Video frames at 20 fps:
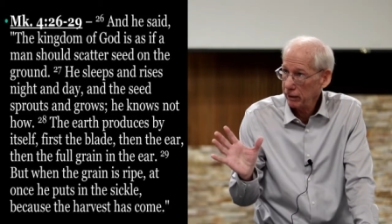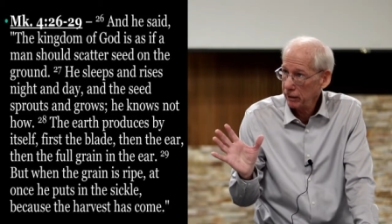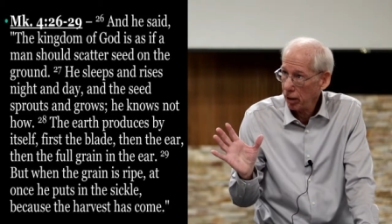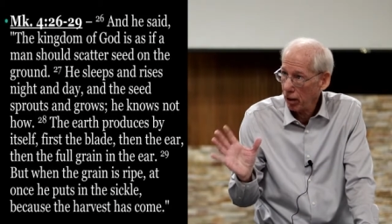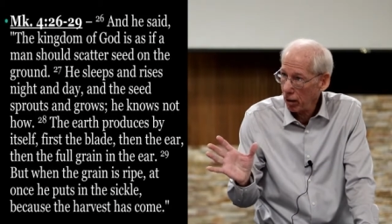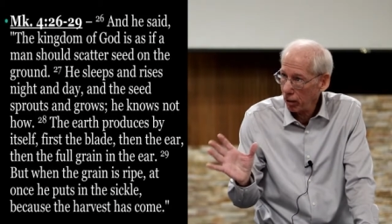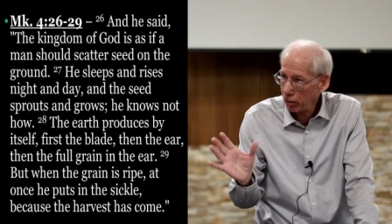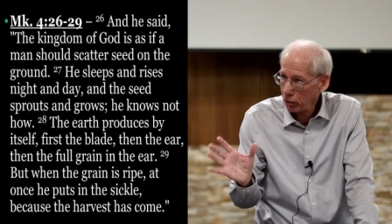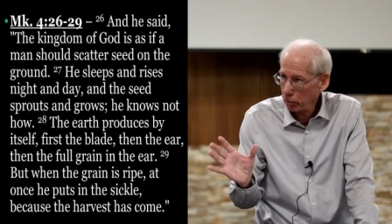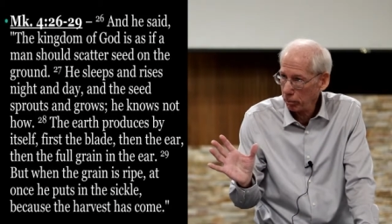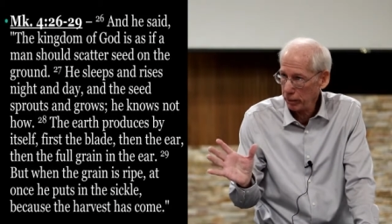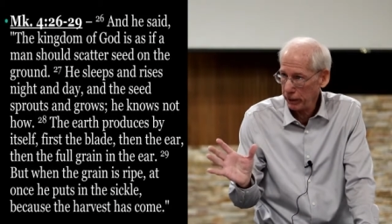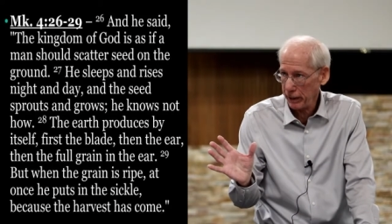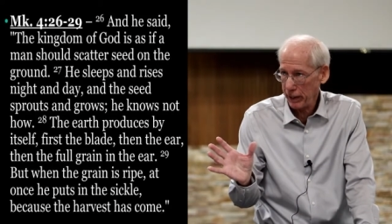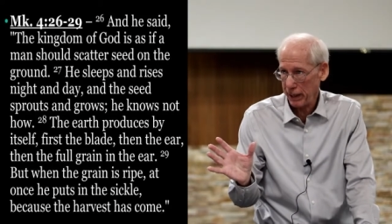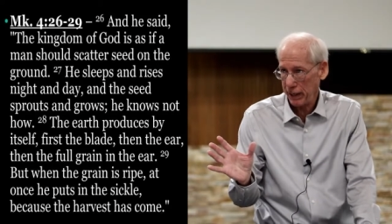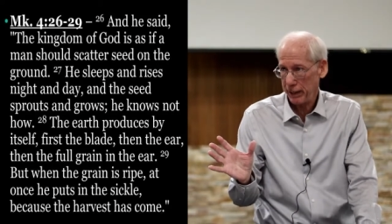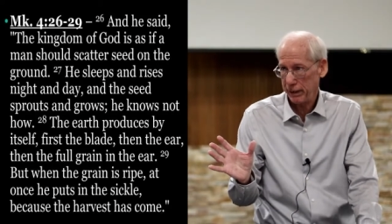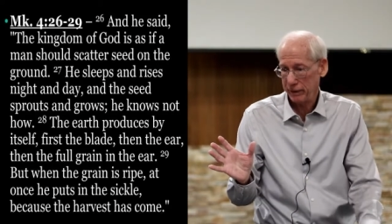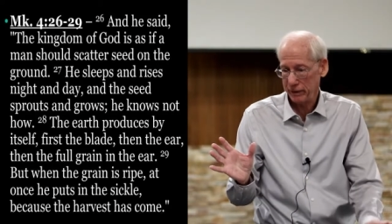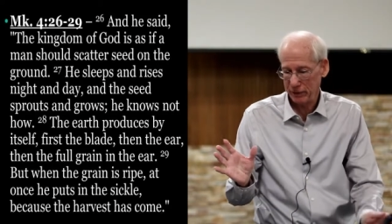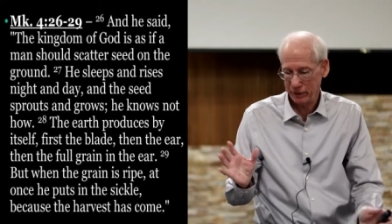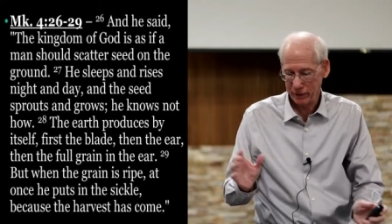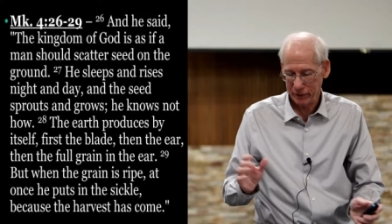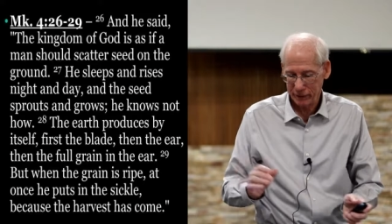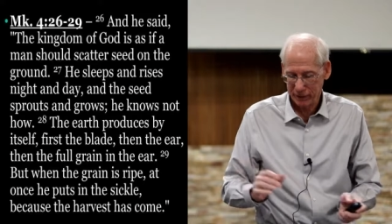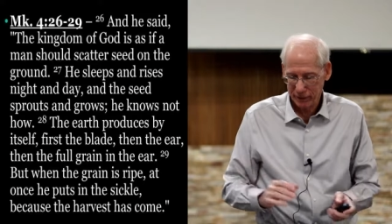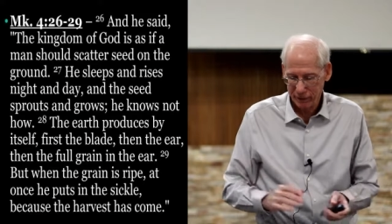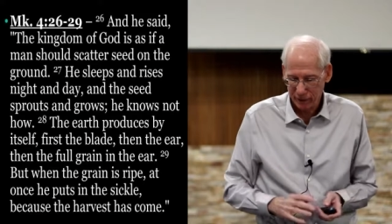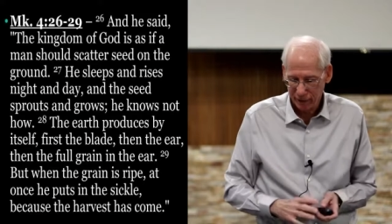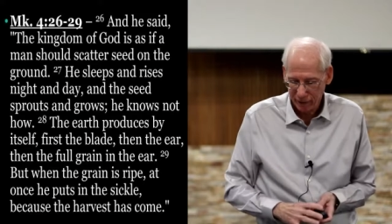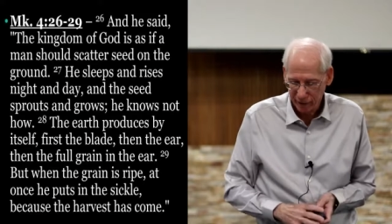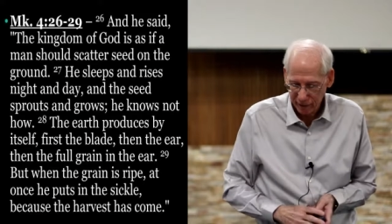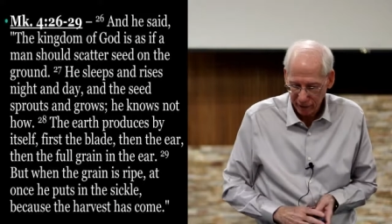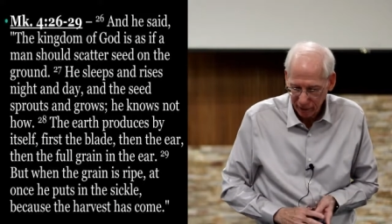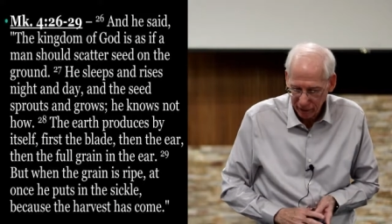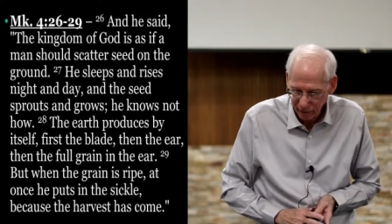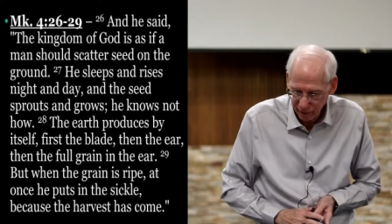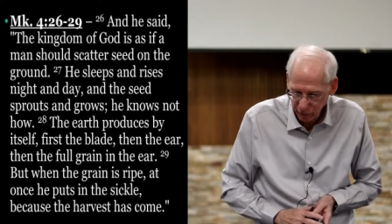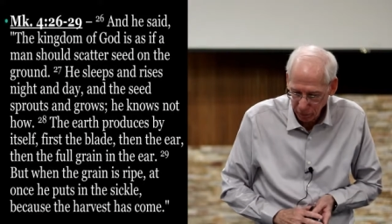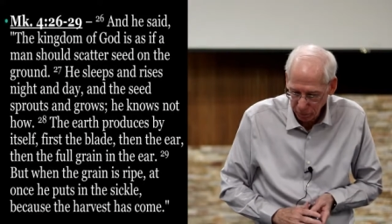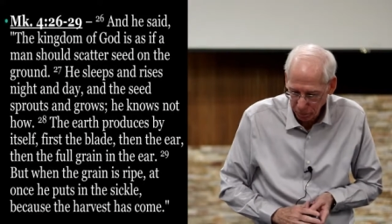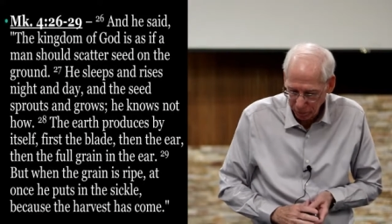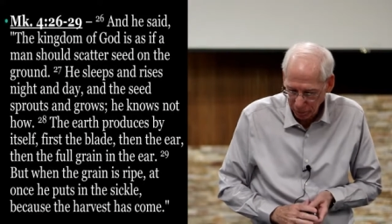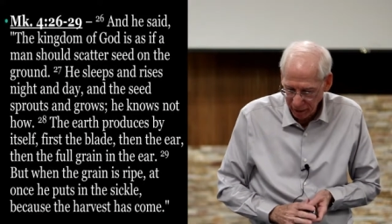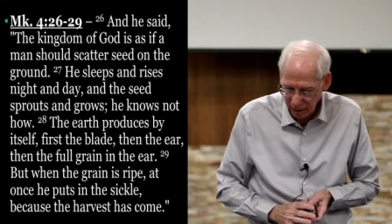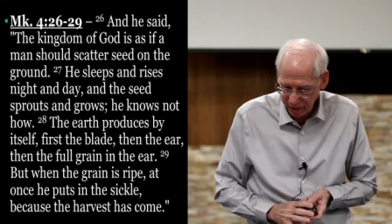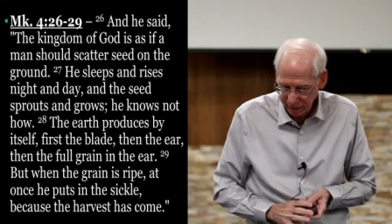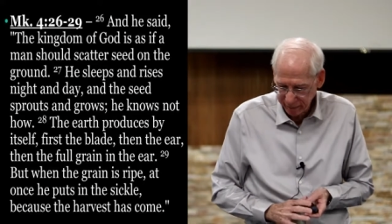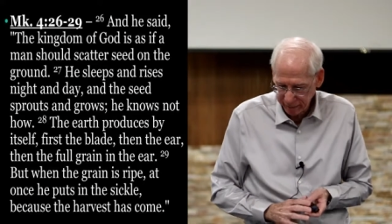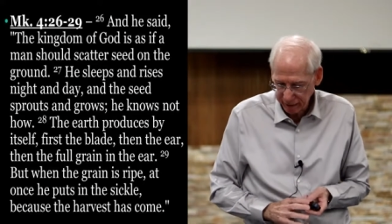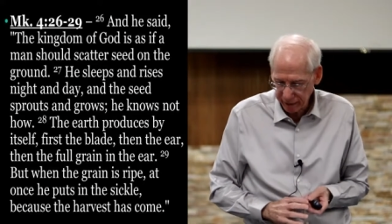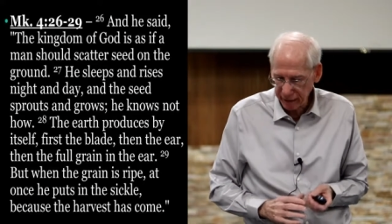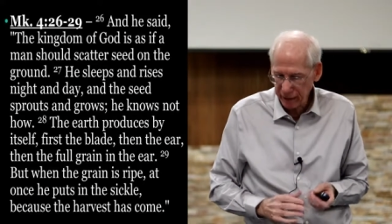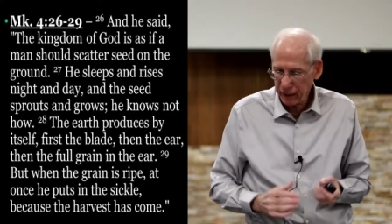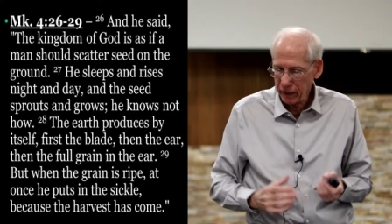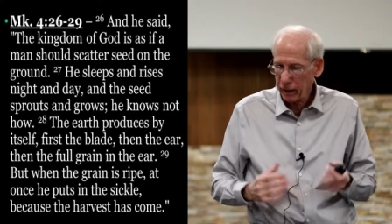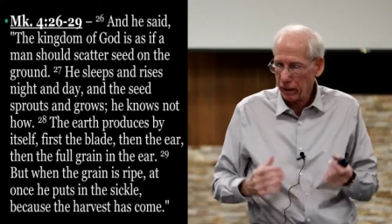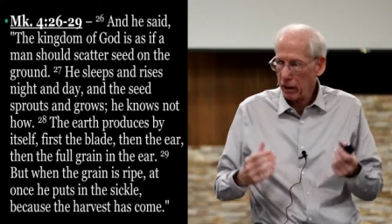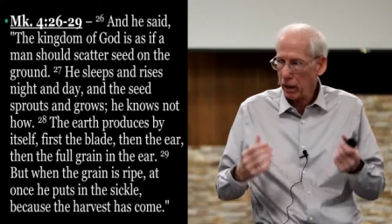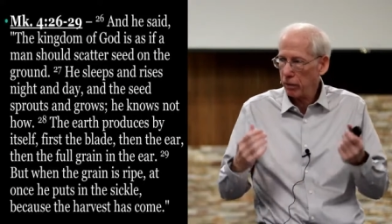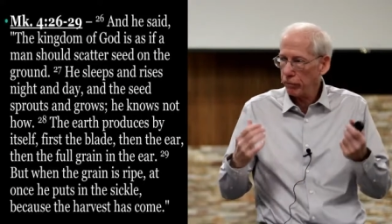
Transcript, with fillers: culminates in the blessing